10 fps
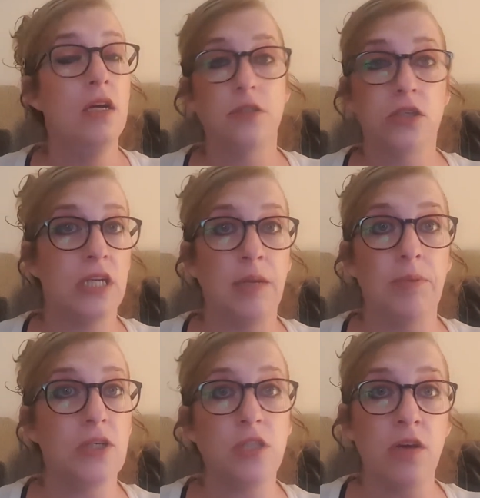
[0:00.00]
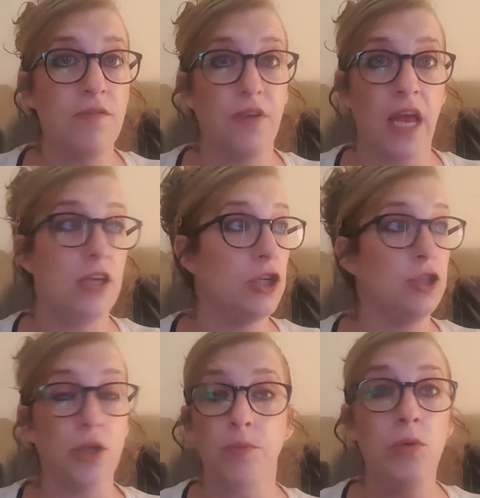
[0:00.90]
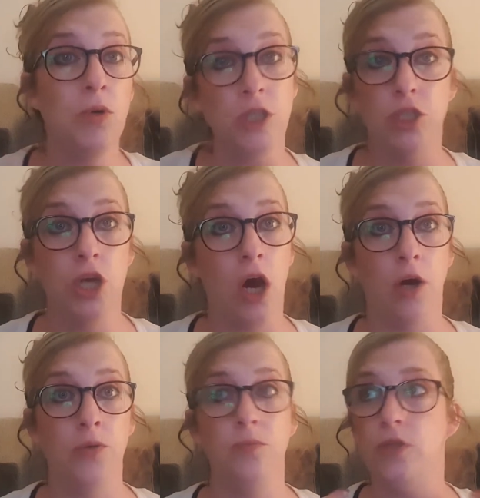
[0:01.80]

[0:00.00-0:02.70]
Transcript: in, because don't forget, YouTube, you wouldn't know